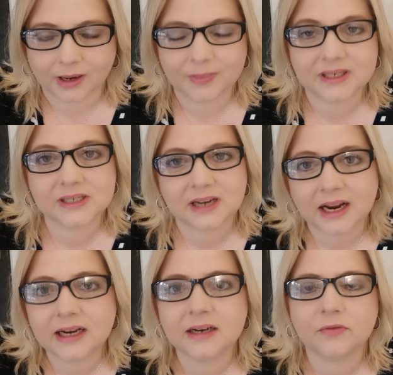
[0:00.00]
I'm
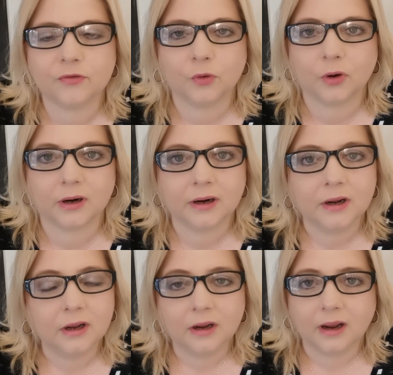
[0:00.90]
excited for
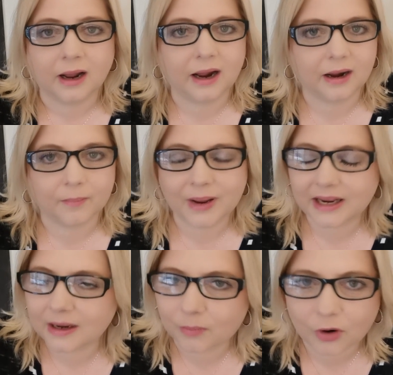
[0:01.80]

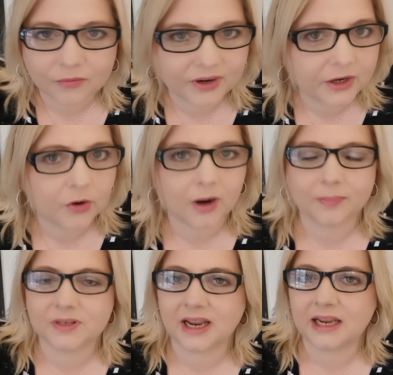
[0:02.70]
making more video
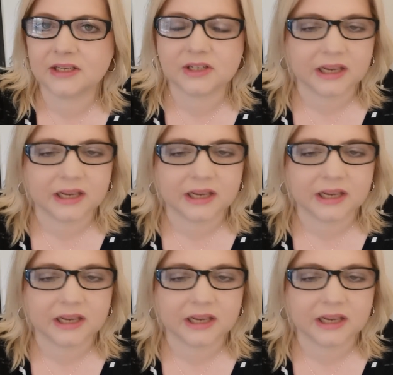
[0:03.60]
updates,